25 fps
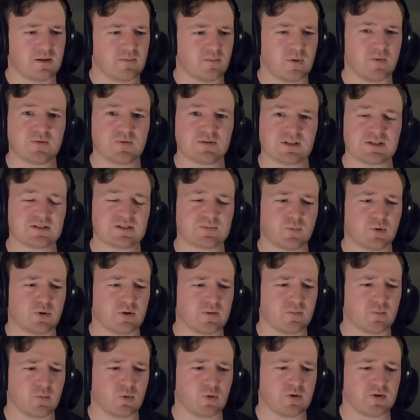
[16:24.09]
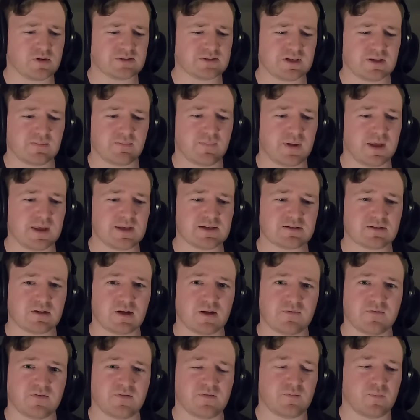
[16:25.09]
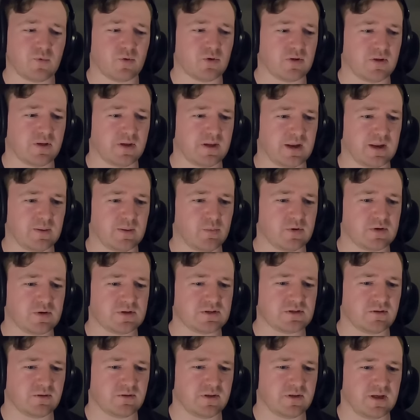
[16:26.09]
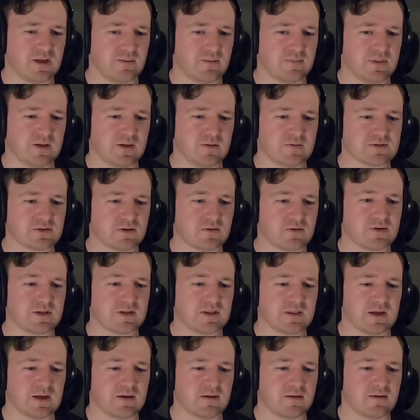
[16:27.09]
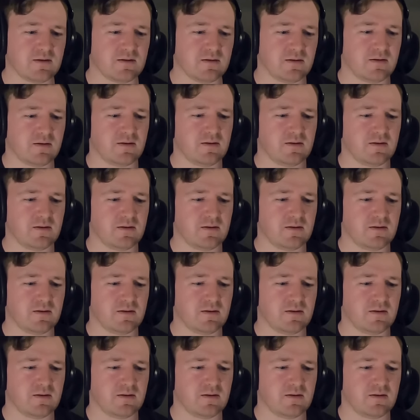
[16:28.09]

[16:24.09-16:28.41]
But was this sport more, it's like based off of more like an Aboriginal game that was already there?